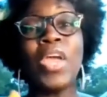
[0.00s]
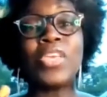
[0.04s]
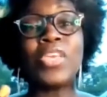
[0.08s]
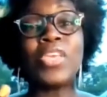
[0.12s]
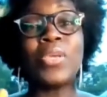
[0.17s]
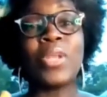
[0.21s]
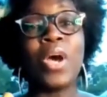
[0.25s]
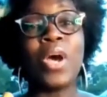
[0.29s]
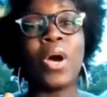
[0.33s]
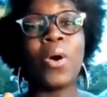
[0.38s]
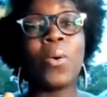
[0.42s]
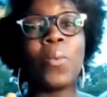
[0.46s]

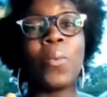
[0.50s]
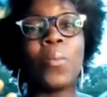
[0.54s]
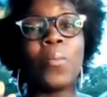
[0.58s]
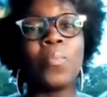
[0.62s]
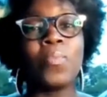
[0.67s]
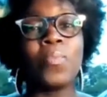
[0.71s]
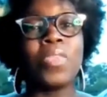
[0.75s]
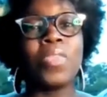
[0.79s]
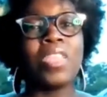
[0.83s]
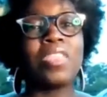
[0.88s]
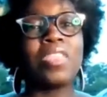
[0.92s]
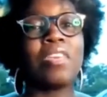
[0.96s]
you know,
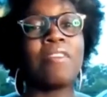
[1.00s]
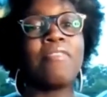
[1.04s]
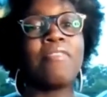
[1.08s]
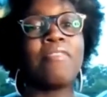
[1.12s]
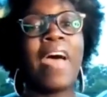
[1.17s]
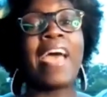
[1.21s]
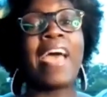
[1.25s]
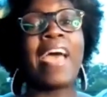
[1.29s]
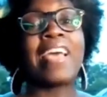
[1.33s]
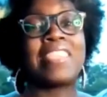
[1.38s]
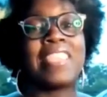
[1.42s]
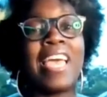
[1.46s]
the
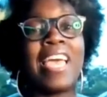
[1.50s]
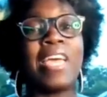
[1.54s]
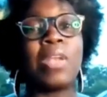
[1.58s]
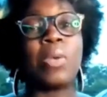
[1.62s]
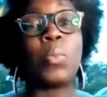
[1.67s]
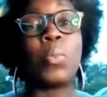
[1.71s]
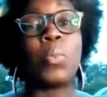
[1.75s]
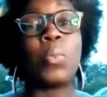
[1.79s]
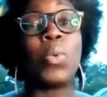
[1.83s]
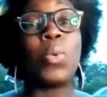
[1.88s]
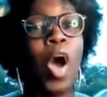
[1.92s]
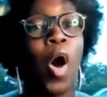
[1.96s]
fact
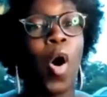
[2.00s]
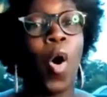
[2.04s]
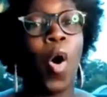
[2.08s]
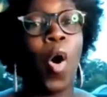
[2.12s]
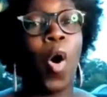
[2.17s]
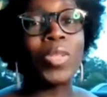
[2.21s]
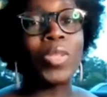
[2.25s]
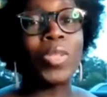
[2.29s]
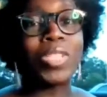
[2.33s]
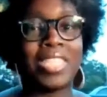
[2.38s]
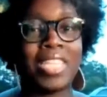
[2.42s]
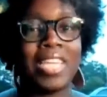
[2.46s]
that we
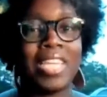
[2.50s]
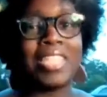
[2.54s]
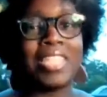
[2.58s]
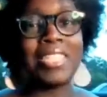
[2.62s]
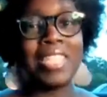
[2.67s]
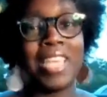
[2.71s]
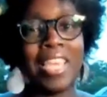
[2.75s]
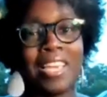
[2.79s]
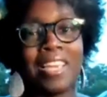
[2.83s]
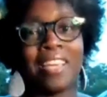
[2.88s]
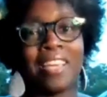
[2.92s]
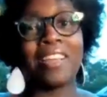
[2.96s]
all did
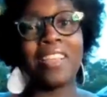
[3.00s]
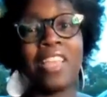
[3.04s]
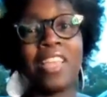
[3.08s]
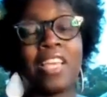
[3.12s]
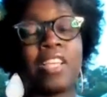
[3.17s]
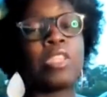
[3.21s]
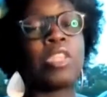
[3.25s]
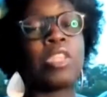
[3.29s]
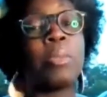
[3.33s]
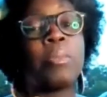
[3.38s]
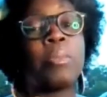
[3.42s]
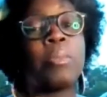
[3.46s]
take a
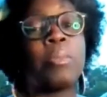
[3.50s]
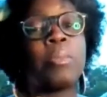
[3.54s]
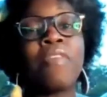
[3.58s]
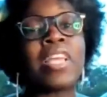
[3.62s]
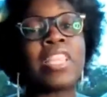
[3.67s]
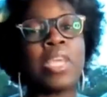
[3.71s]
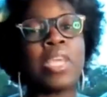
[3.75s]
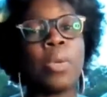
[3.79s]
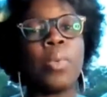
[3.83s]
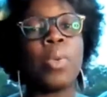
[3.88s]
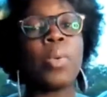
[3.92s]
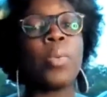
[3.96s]
collect the
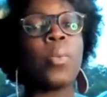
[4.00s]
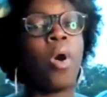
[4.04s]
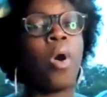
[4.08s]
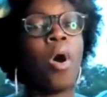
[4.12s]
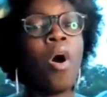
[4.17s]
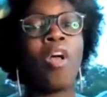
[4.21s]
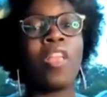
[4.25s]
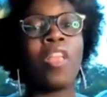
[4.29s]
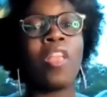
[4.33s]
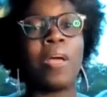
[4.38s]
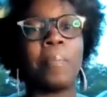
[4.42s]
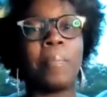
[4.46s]
fact that we were
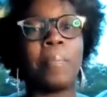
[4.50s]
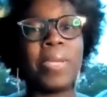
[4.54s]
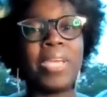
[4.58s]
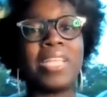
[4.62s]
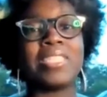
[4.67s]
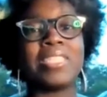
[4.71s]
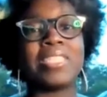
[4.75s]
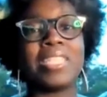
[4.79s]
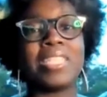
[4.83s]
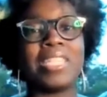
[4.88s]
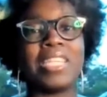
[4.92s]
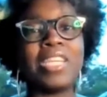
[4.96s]
all on
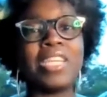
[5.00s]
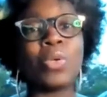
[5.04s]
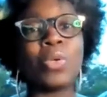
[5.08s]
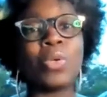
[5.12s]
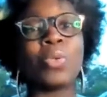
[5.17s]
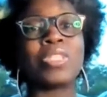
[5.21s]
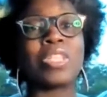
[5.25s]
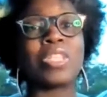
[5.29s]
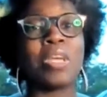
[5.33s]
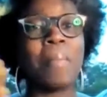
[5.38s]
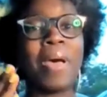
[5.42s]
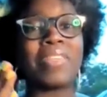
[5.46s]
pins and
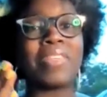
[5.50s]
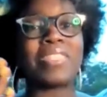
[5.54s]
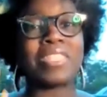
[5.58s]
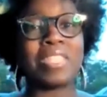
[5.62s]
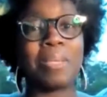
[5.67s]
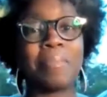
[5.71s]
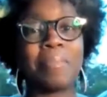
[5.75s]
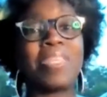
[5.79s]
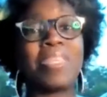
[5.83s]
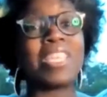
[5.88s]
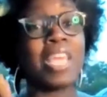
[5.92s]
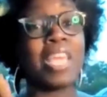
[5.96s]
needles about
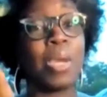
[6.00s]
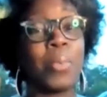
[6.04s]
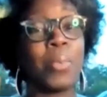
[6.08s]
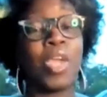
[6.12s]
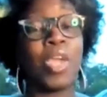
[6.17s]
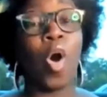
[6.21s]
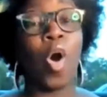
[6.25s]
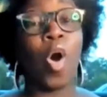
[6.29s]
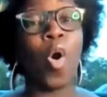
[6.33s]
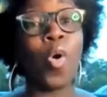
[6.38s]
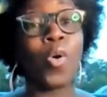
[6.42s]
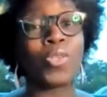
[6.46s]
something that
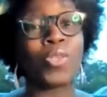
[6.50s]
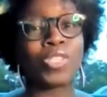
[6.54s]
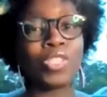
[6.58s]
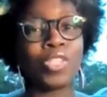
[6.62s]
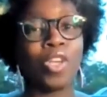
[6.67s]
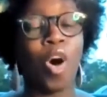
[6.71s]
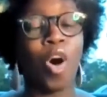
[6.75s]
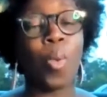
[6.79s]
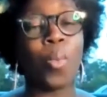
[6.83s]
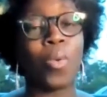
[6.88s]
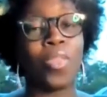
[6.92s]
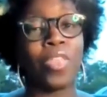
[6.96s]
we all
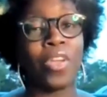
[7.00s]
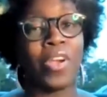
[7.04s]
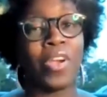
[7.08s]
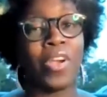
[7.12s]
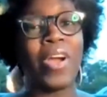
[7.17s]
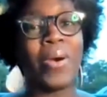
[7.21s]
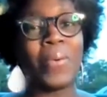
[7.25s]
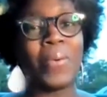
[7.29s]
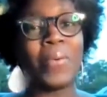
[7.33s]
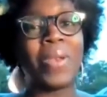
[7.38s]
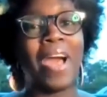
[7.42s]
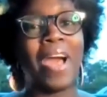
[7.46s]
saw with our
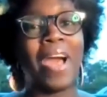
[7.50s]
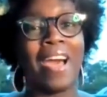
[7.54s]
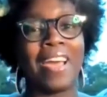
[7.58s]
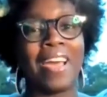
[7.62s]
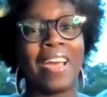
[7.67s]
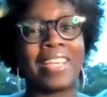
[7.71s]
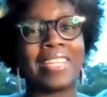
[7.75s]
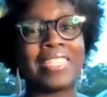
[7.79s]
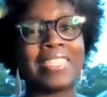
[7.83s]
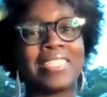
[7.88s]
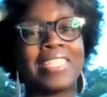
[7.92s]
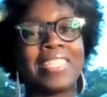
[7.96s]
own
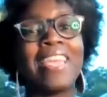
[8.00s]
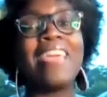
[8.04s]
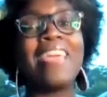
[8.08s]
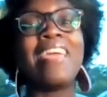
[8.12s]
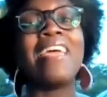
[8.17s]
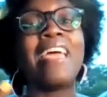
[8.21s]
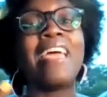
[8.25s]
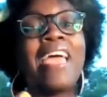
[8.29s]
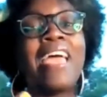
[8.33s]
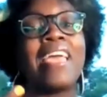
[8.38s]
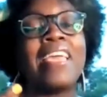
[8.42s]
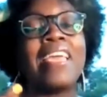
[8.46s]
eyes
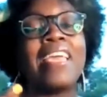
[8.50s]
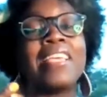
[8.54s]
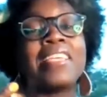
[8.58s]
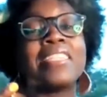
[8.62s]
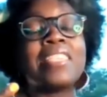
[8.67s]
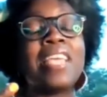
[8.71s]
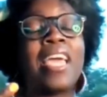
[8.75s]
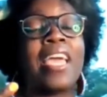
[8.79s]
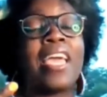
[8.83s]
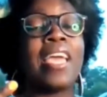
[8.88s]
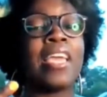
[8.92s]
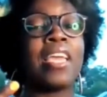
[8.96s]

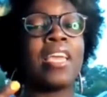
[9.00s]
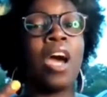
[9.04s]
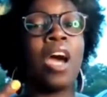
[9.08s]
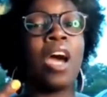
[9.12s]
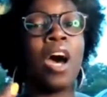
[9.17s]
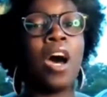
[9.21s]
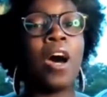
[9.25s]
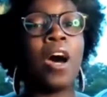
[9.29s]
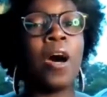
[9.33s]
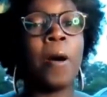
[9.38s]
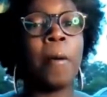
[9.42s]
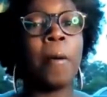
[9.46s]
is a
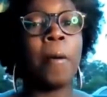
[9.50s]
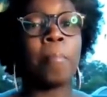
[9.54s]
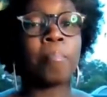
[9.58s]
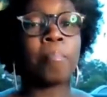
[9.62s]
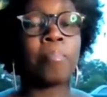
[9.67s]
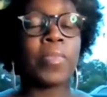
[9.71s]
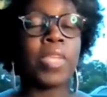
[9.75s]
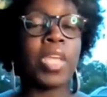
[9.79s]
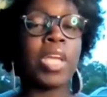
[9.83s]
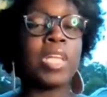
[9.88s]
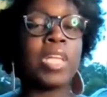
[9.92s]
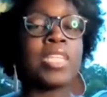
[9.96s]

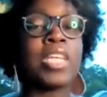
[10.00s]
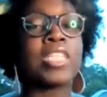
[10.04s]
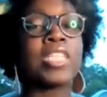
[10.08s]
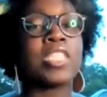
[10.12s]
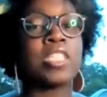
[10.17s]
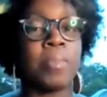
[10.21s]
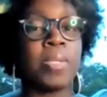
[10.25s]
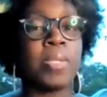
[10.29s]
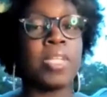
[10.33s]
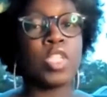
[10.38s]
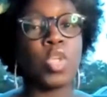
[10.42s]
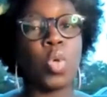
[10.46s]
um a
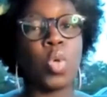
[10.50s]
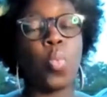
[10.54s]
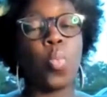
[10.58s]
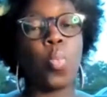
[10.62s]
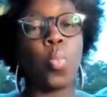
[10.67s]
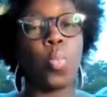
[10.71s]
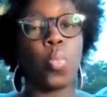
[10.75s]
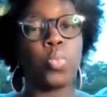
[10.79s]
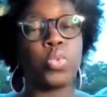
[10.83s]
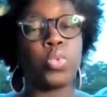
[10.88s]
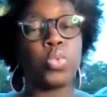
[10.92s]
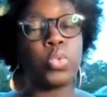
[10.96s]
testament
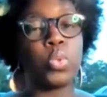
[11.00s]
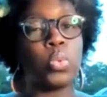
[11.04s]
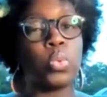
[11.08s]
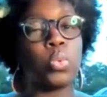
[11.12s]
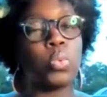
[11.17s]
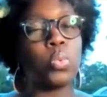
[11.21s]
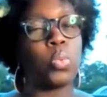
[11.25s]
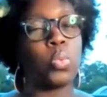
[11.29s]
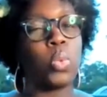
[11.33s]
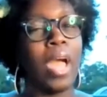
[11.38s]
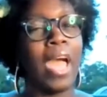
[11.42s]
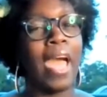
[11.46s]
to
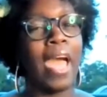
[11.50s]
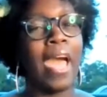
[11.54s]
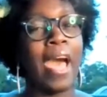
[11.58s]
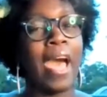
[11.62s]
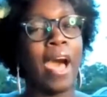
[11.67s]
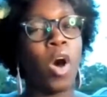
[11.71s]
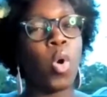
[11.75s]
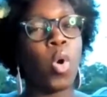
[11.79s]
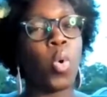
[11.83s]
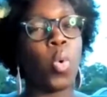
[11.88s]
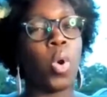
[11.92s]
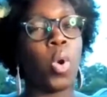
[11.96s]
to
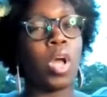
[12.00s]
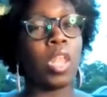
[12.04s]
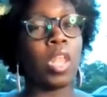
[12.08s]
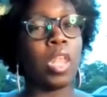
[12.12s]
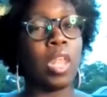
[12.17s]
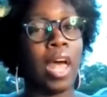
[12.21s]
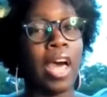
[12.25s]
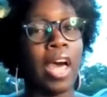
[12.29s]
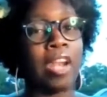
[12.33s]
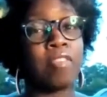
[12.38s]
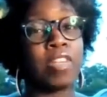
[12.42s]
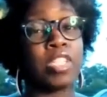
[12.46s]
how a
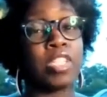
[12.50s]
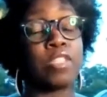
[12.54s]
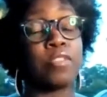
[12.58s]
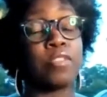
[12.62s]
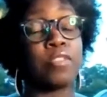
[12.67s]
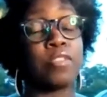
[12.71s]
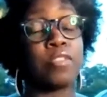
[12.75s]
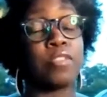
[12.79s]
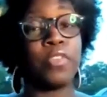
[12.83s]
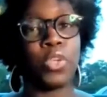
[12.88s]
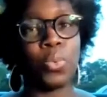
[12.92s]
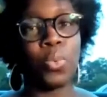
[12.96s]
lot of us
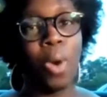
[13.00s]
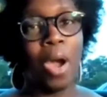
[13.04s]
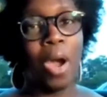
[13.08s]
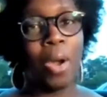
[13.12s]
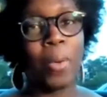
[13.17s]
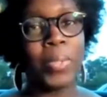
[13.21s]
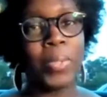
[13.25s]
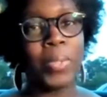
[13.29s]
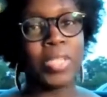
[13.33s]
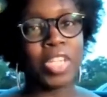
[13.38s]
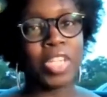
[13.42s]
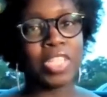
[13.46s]
view
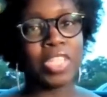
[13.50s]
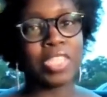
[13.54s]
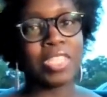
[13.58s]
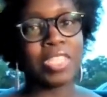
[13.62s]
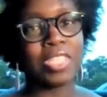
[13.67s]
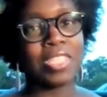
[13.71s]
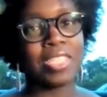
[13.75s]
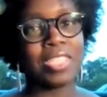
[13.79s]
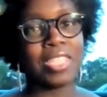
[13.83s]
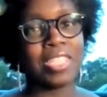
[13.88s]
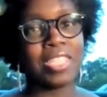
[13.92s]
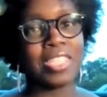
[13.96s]
our
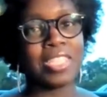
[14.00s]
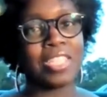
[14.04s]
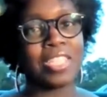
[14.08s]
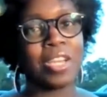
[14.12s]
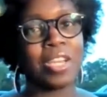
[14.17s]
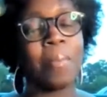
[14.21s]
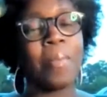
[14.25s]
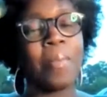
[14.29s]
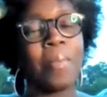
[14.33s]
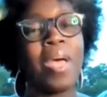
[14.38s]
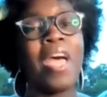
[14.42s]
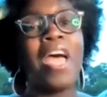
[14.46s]
justice
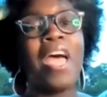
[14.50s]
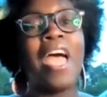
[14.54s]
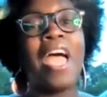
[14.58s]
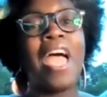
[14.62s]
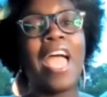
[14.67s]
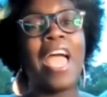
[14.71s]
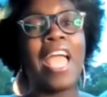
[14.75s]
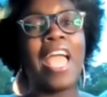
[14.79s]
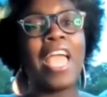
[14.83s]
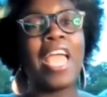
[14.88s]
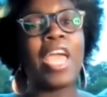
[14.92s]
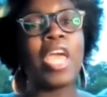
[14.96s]
system
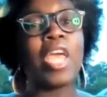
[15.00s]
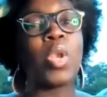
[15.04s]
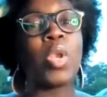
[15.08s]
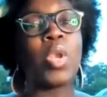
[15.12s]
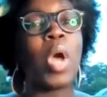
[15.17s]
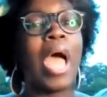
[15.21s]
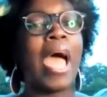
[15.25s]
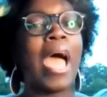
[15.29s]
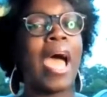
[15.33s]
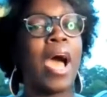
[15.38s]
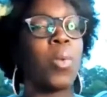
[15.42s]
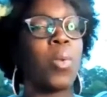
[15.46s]
and
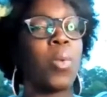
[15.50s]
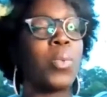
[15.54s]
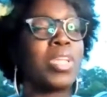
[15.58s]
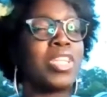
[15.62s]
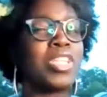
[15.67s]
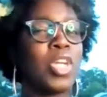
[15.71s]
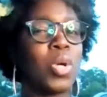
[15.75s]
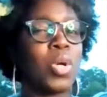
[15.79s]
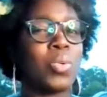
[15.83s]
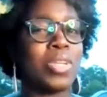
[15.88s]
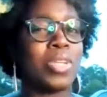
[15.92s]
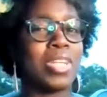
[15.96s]
how we
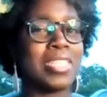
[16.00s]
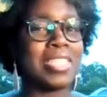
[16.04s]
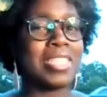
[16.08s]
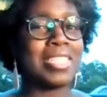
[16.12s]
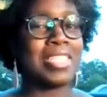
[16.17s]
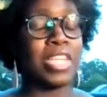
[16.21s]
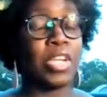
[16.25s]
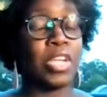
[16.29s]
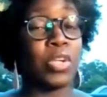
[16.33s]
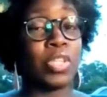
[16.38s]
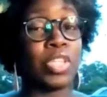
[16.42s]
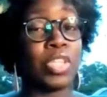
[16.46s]
don't
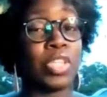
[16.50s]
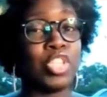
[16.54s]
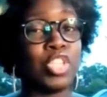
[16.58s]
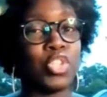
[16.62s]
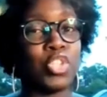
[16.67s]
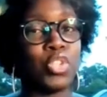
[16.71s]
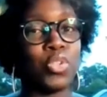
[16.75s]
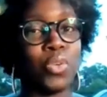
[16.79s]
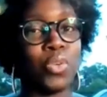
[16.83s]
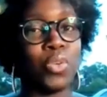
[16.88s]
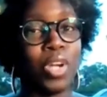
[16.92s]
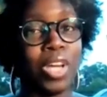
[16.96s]
necessarily
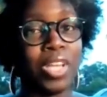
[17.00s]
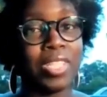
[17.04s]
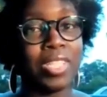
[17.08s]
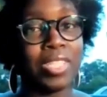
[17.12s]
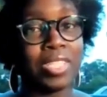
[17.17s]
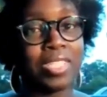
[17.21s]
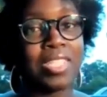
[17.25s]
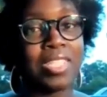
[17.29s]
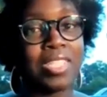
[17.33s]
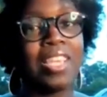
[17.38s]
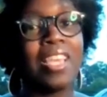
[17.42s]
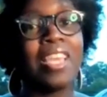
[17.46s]

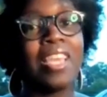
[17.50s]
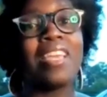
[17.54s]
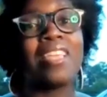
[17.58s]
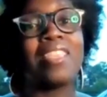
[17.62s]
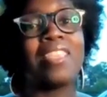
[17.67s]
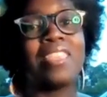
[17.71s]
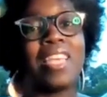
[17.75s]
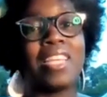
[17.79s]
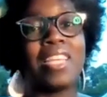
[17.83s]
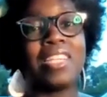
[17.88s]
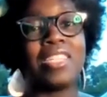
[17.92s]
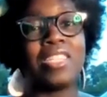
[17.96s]
trust
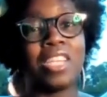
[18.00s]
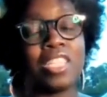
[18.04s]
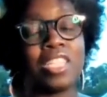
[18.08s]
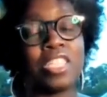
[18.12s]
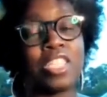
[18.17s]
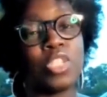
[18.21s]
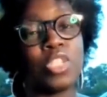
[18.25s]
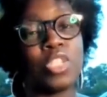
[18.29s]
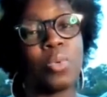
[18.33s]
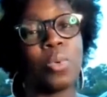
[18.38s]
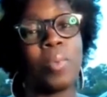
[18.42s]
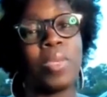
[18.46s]
that
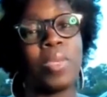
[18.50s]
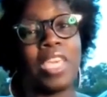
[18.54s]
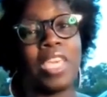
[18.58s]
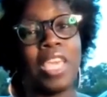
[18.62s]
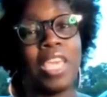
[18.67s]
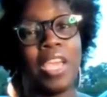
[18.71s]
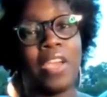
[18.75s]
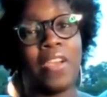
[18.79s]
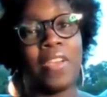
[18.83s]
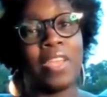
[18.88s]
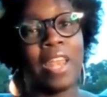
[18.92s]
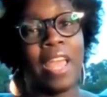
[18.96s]
justice will be
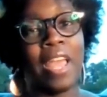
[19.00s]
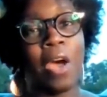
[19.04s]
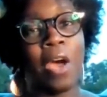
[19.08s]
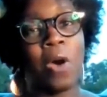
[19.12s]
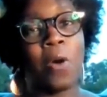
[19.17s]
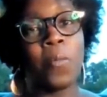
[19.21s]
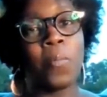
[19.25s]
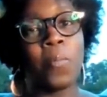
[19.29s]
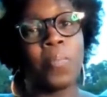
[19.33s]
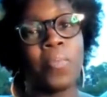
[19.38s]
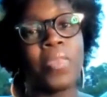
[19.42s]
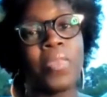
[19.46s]
carried
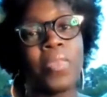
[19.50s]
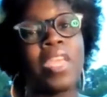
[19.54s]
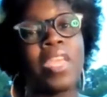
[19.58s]
out